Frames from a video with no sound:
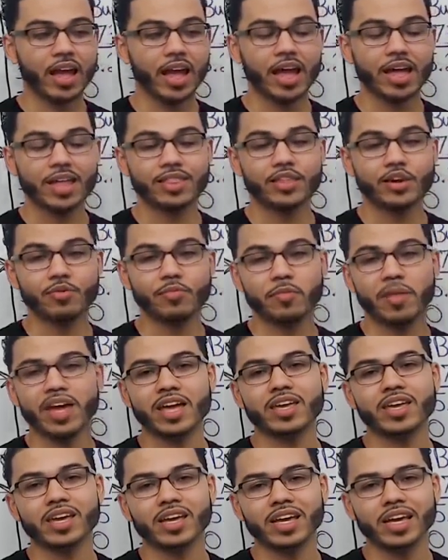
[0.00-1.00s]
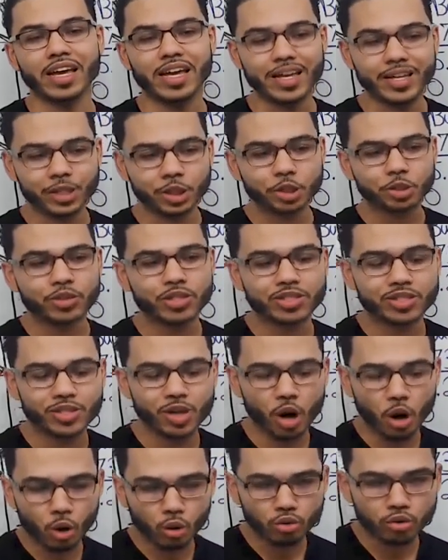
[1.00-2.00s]
And they're making
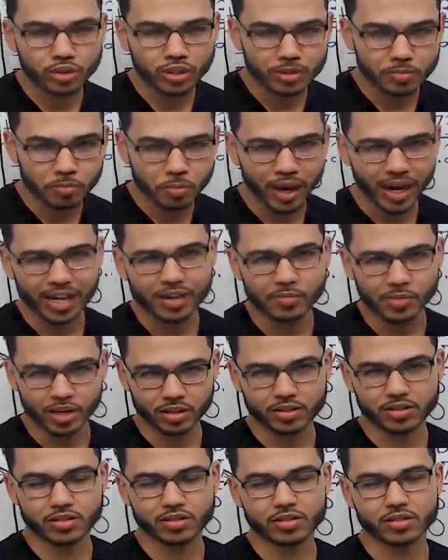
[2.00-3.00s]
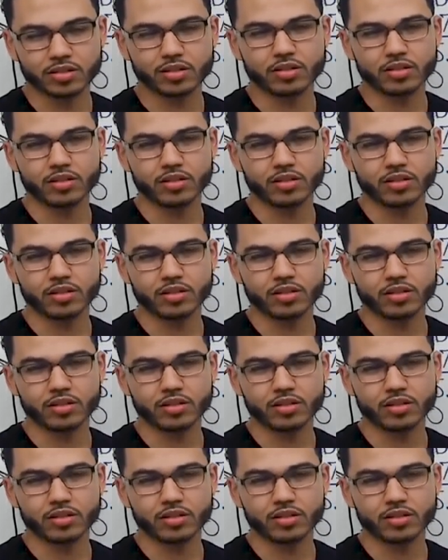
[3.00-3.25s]
interest-only payments,